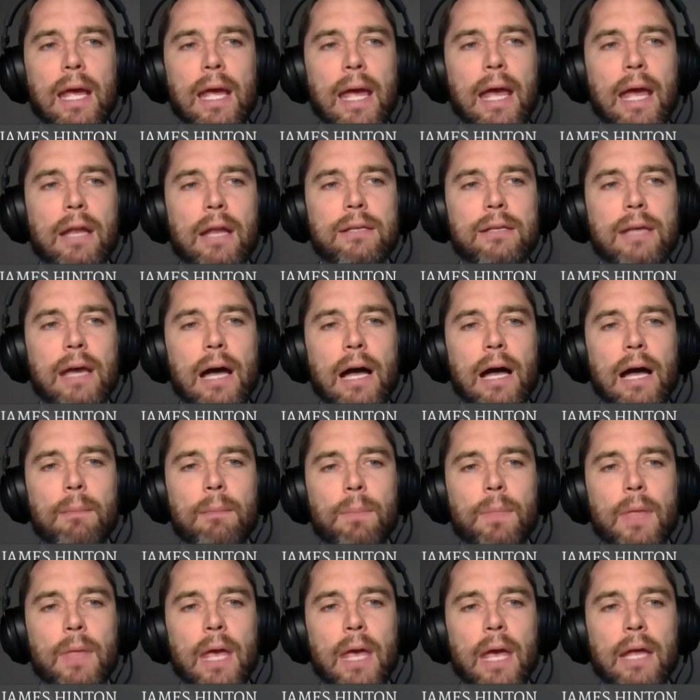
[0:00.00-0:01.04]
And
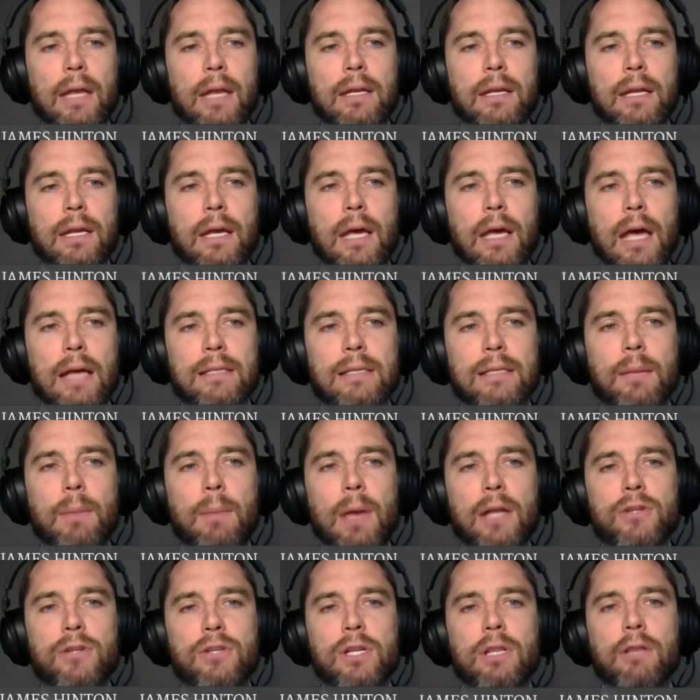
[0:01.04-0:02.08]
as I
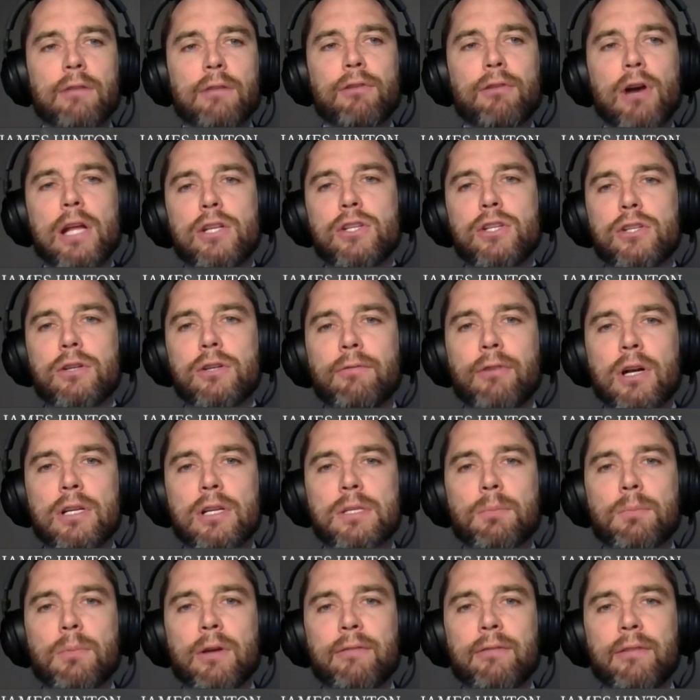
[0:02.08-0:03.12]
mentioned, the French,
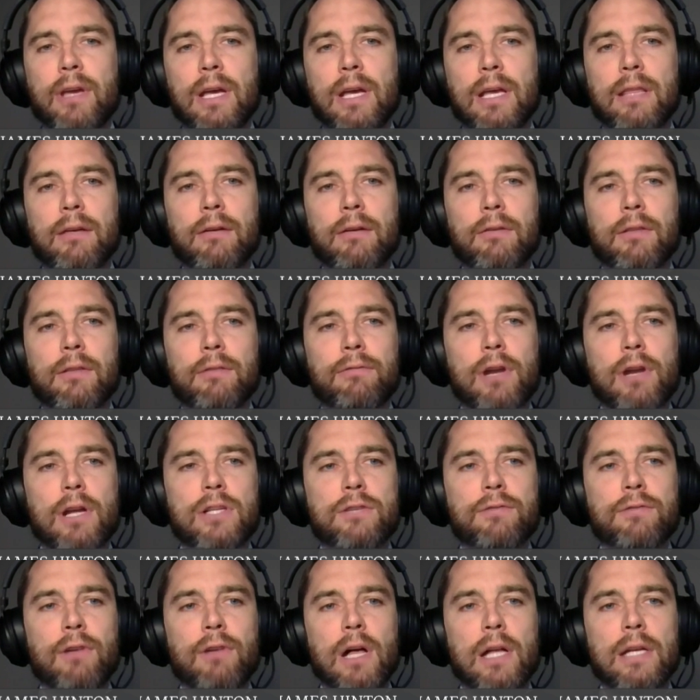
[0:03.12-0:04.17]
France Brevet, the
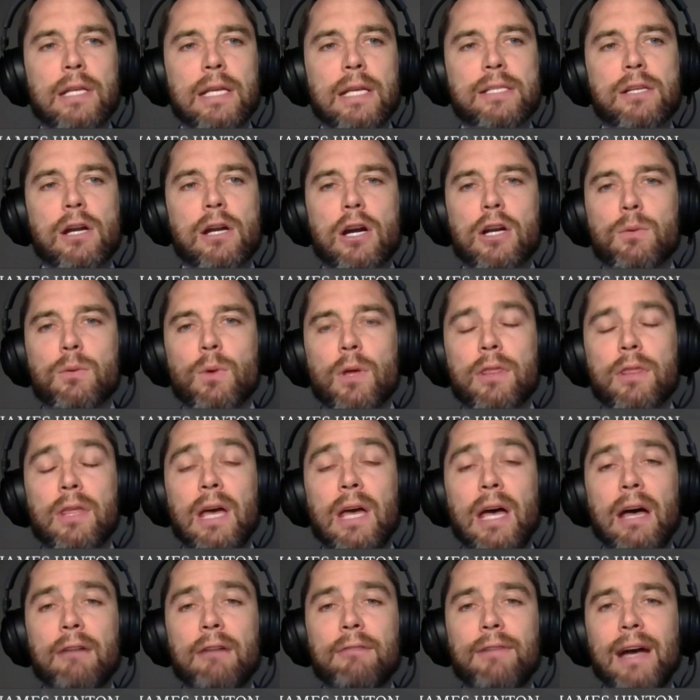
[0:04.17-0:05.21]
French fund, they started with
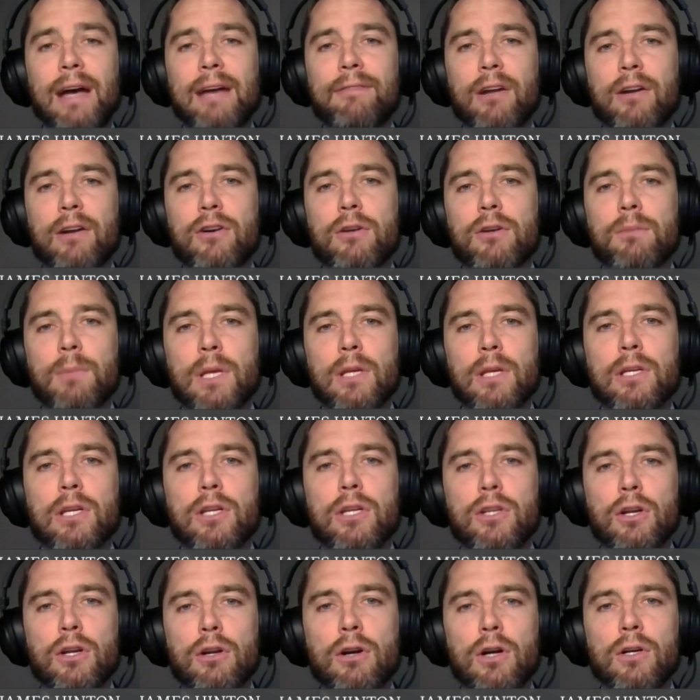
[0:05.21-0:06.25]
500
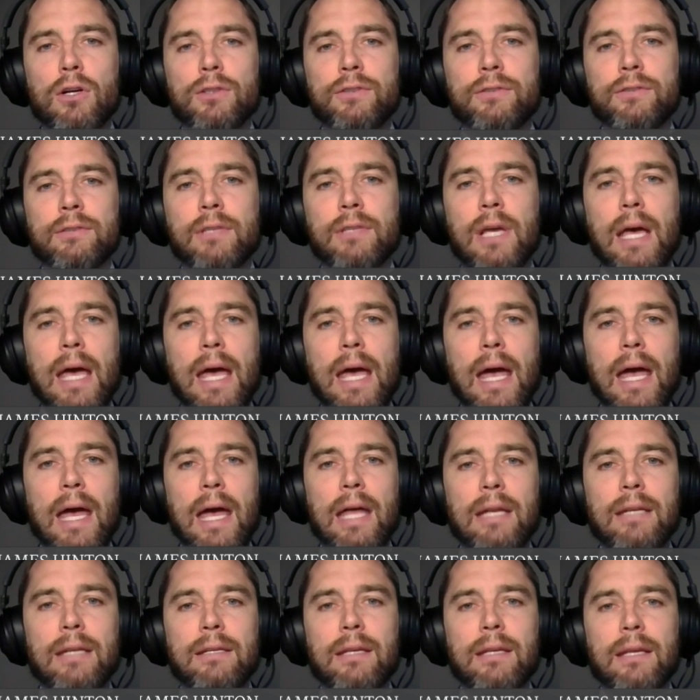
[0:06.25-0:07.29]
million euros,
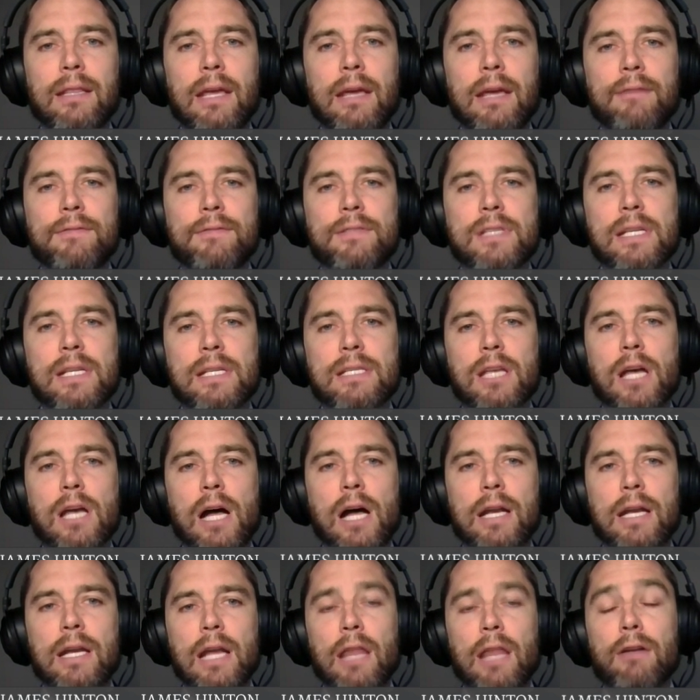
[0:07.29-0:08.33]
and they've since
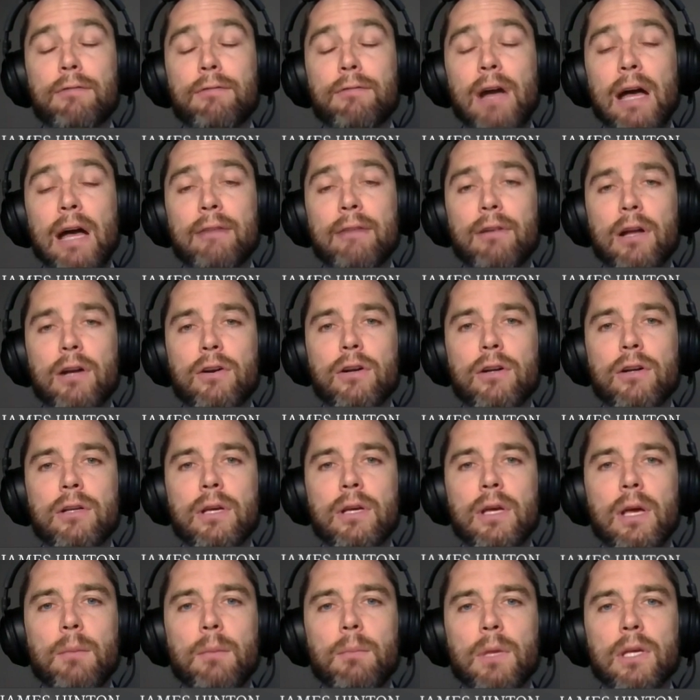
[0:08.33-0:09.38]
gotten another 500
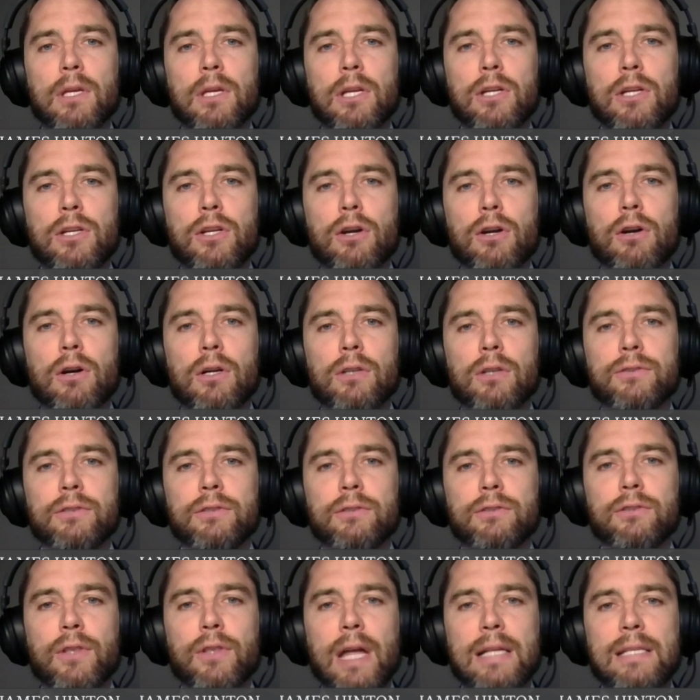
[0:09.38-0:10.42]
million euros.
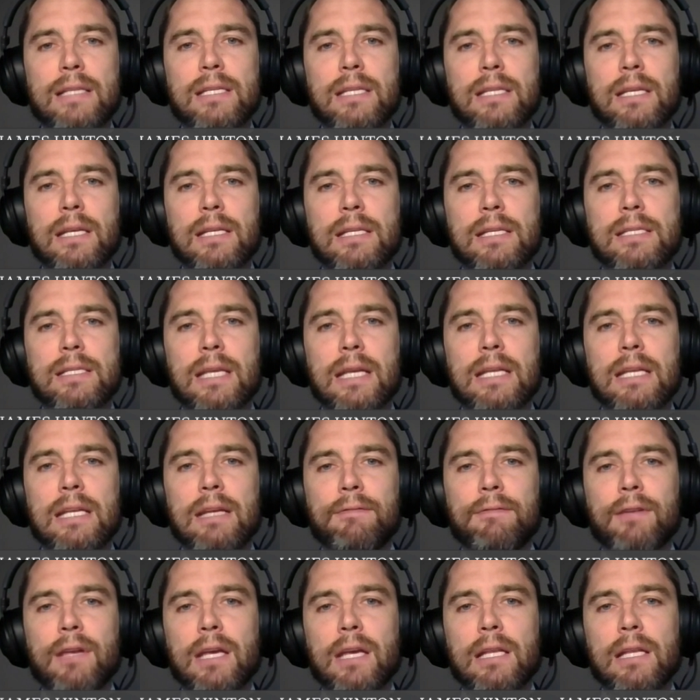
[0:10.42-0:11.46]
And so that's a
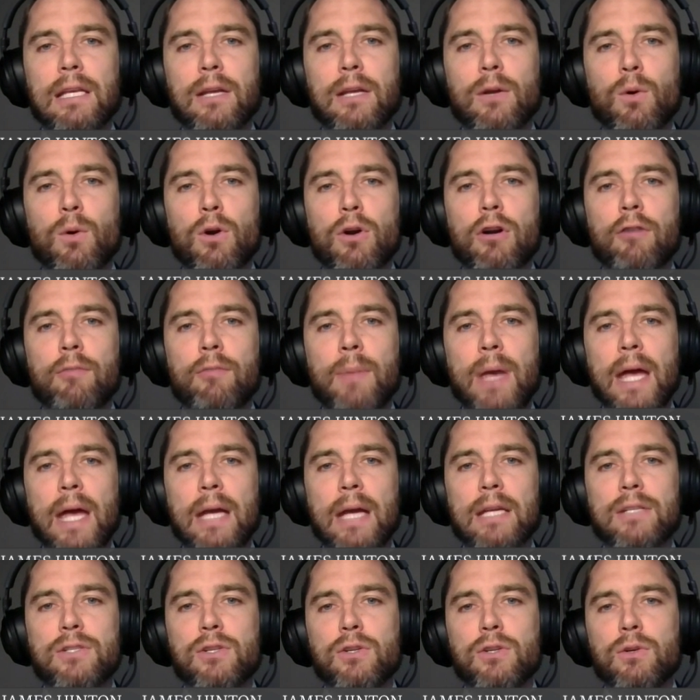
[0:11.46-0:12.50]
significantly an order of
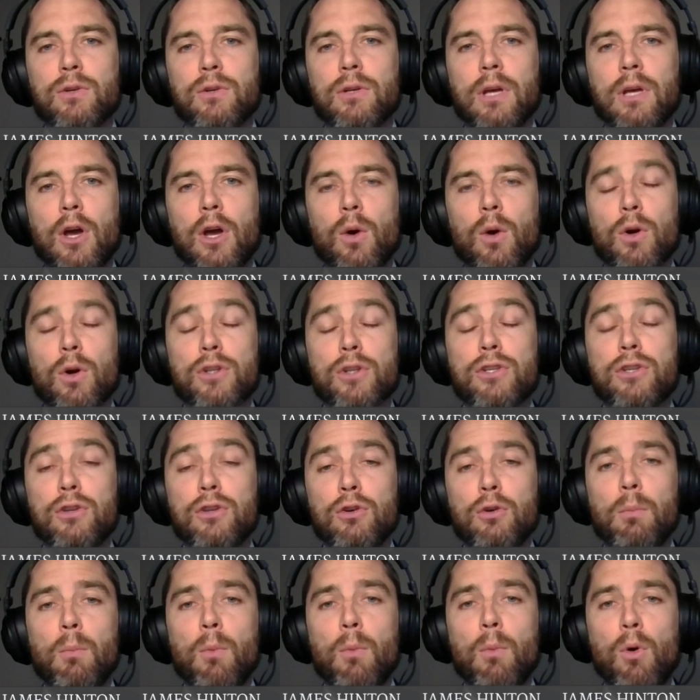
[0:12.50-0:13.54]
magnitude or
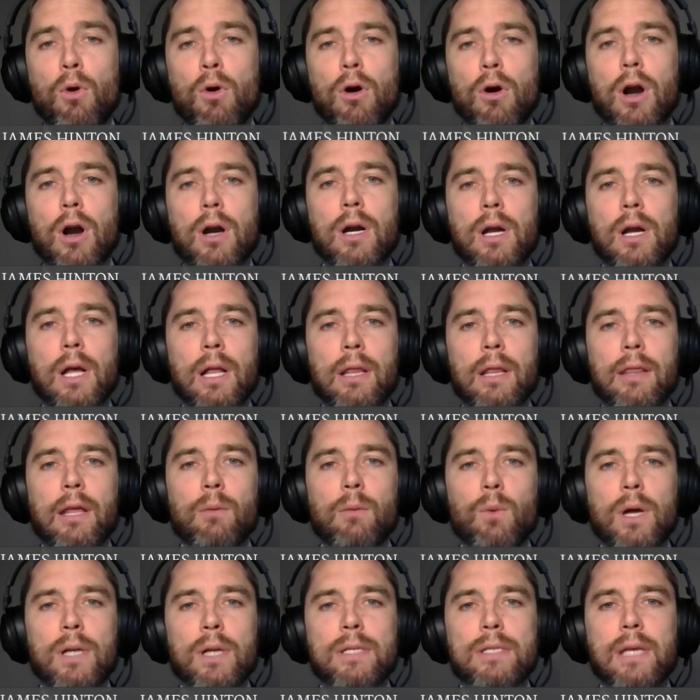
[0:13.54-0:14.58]
two more
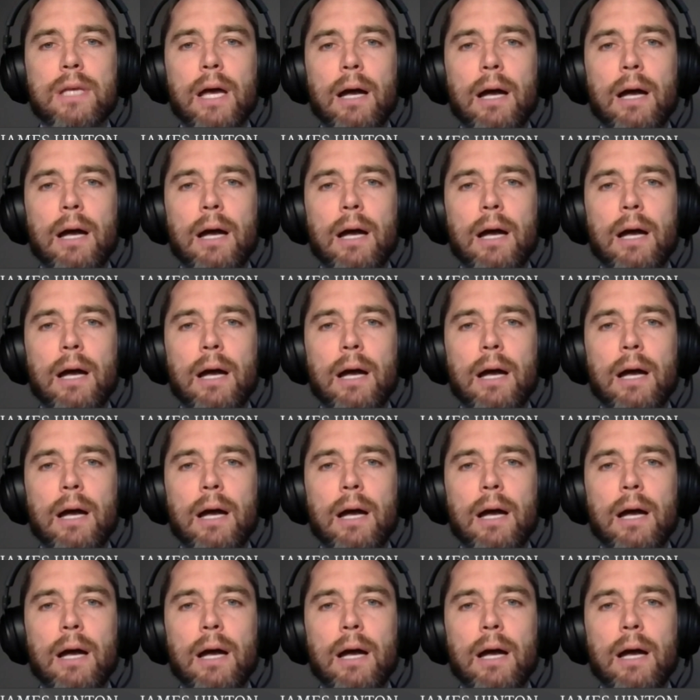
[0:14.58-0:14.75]
than what